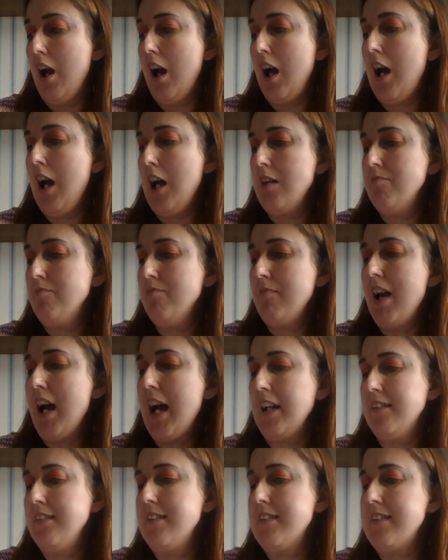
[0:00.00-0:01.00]

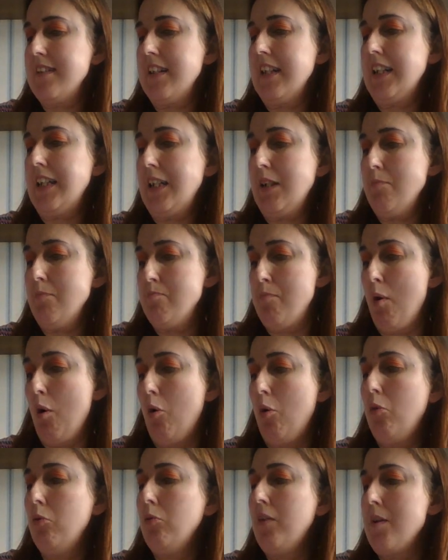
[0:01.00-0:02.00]
Andy
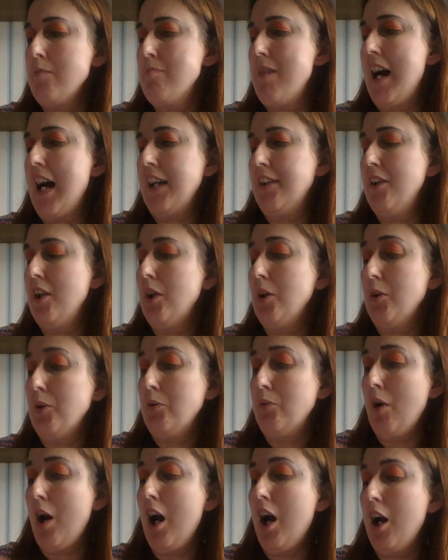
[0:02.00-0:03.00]
Ball, the man
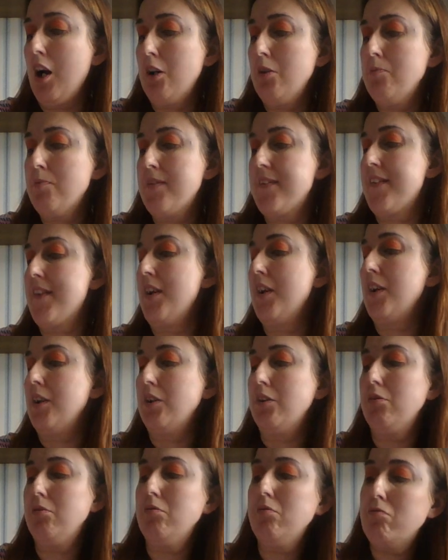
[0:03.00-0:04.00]
who hopes
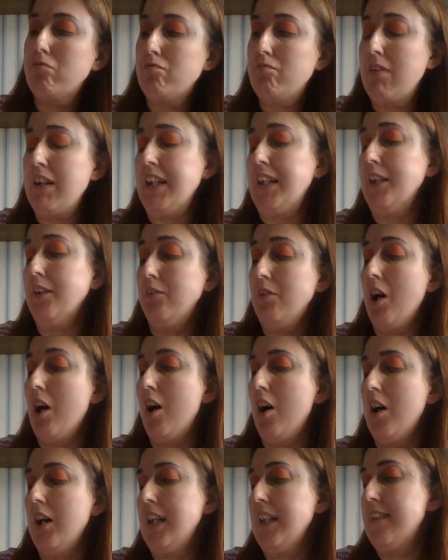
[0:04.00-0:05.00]
to
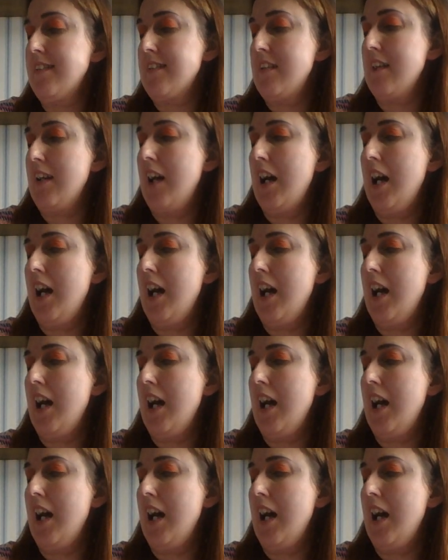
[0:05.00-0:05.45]
reunite